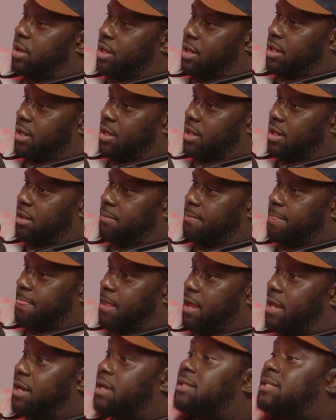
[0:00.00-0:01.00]
it,
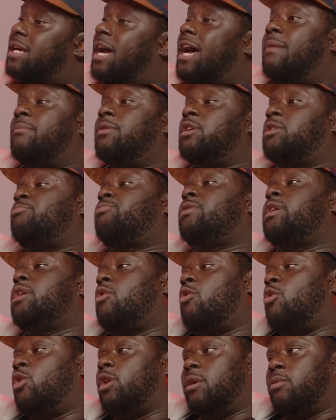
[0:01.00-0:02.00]
and the time to speak
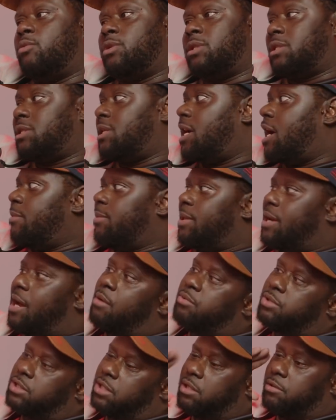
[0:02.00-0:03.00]
on it was a time that I
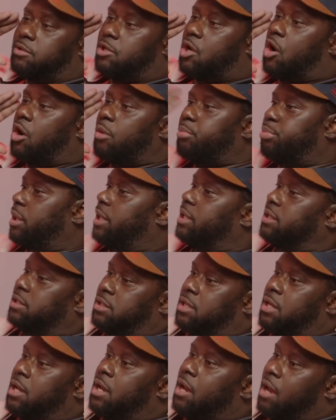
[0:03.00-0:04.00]
was in a dark place.
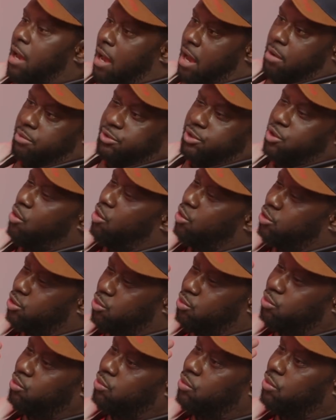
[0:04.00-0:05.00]
I was going through,